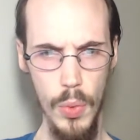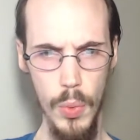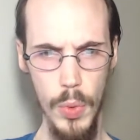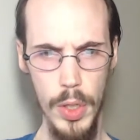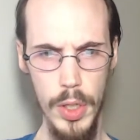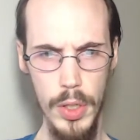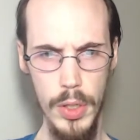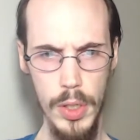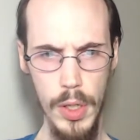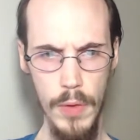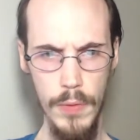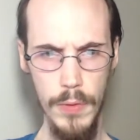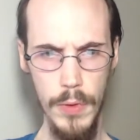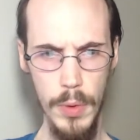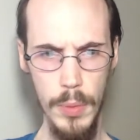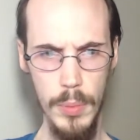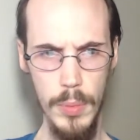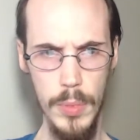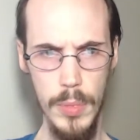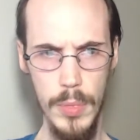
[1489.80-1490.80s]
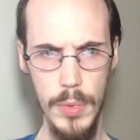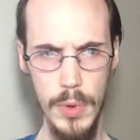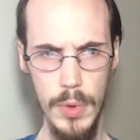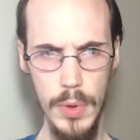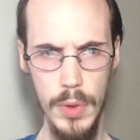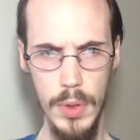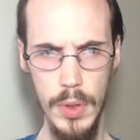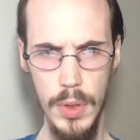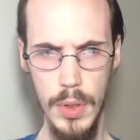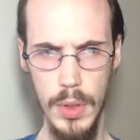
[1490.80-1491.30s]
Where did you come from?
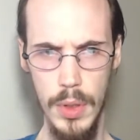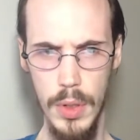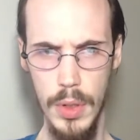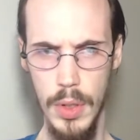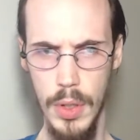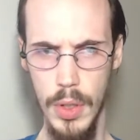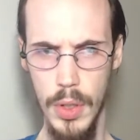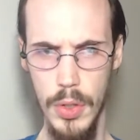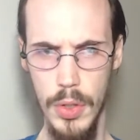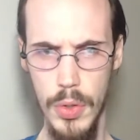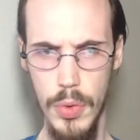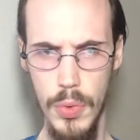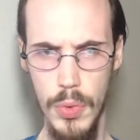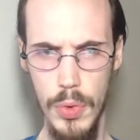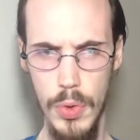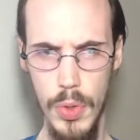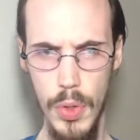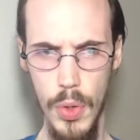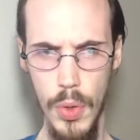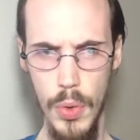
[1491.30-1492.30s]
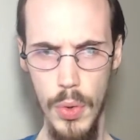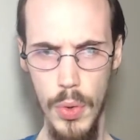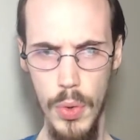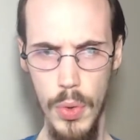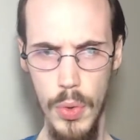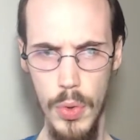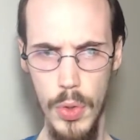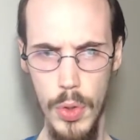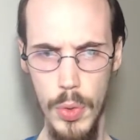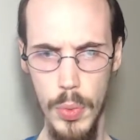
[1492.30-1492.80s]
You know
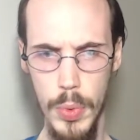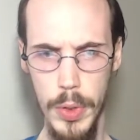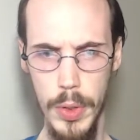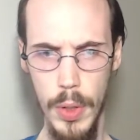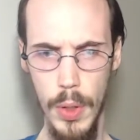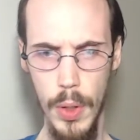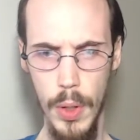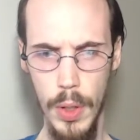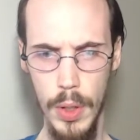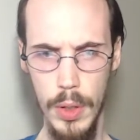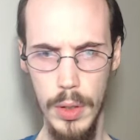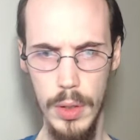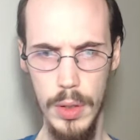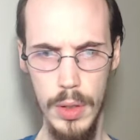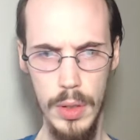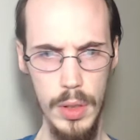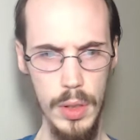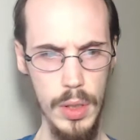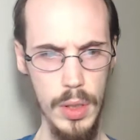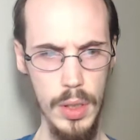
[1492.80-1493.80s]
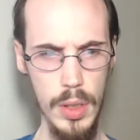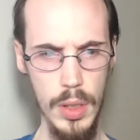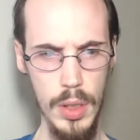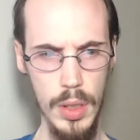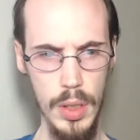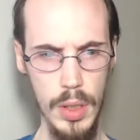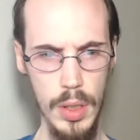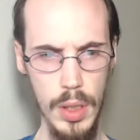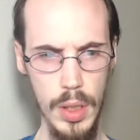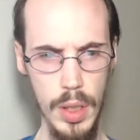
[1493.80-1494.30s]
who you really are.
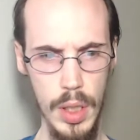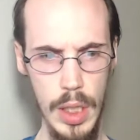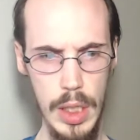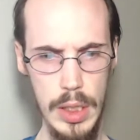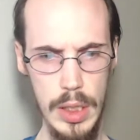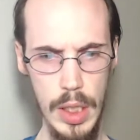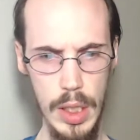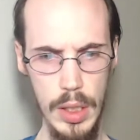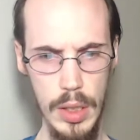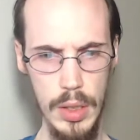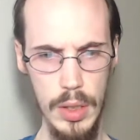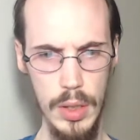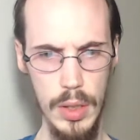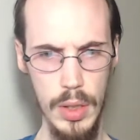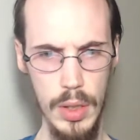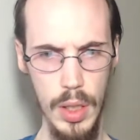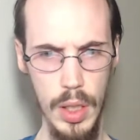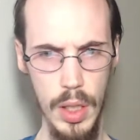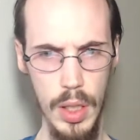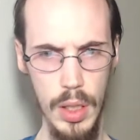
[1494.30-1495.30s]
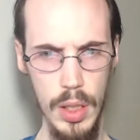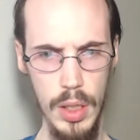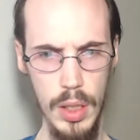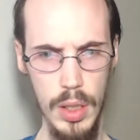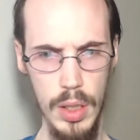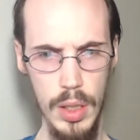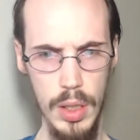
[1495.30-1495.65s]
It's like, huh?